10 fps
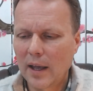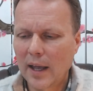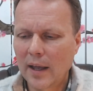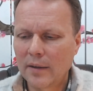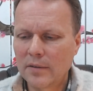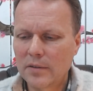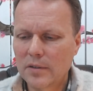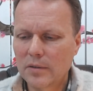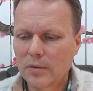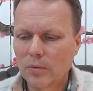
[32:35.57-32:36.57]
and
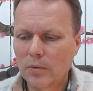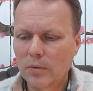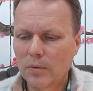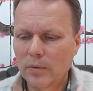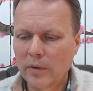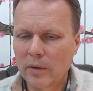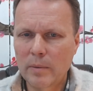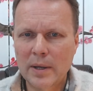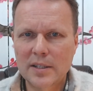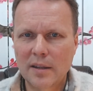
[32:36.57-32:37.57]
we've got to be
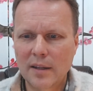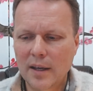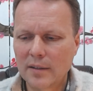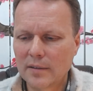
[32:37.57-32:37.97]
better than that.